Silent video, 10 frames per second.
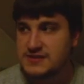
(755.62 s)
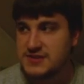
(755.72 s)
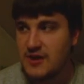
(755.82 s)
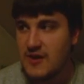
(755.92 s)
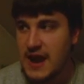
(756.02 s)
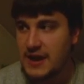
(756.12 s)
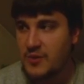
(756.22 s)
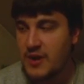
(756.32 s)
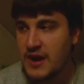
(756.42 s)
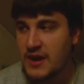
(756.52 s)
So,
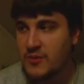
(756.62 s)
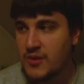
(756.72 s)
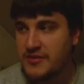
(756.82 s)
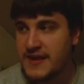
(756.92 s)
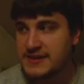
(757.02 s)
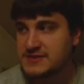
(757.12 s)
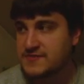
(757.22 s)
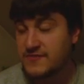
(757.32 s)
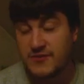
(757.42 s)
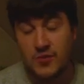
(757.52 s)
anyway, well, thanks
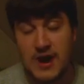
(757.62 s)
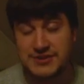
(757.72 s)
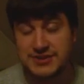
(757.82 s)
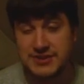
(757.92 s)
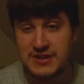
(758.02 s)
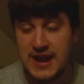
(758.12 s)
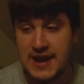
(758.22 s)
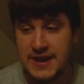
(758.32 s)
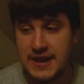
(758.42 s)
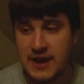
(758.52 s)
for watching,
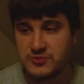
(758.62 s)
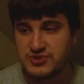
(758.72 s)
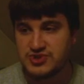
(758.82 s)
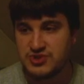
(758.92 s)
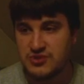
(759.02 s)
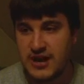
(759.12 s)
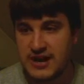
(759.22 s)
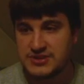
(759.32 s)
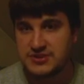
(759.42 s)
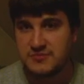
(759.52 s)
and I will see you
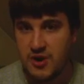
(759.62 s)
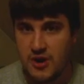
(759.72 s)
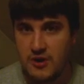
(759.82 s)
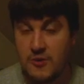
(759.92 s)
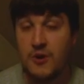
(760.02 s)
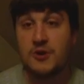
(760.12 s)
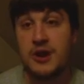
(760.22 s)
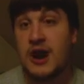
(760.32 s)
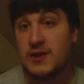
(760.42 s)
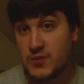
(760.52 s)
guys tomorrow on
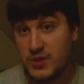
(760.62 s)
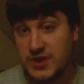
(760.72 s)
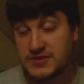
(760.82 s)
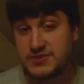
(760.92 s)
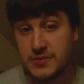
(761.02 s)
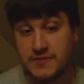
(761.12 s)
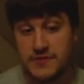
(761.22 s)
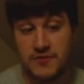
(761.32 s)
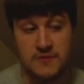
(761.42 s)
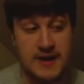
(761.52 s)
Halloween to
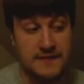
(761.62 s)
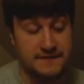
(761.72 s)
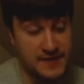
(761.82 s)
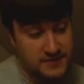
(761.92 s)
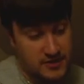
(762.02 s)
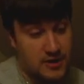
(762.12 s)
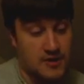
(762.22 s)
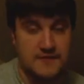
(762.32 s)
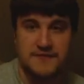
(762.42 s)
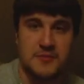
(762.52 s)
review my favorite
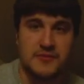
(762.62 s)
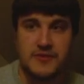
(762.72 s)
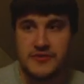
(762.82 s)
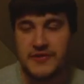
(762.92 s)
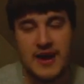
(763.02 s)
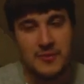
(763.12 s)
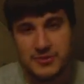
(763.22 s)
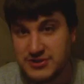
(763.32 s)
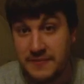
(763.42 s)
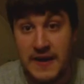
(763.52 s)
horror film of all time,
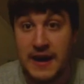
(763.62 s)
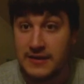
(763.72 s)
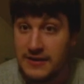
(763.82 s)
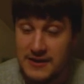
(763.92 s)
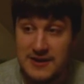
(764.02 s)
which I'm not